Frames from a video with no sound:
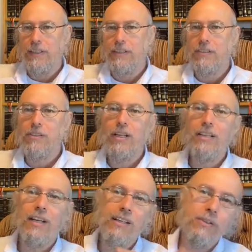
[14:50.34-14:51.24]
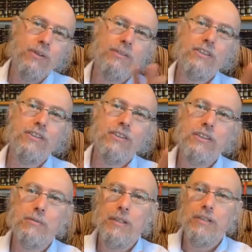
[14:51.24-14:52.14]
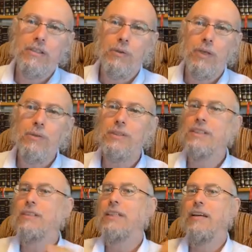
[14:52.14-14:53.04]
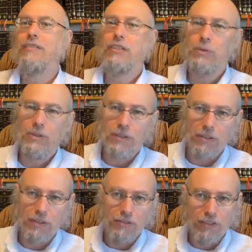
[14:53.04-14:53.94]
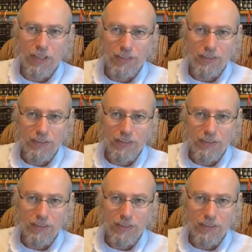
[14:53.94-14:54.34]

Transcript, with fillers: So now the Alter Rebbe is going to explain this. what, what does this have to do with the flood?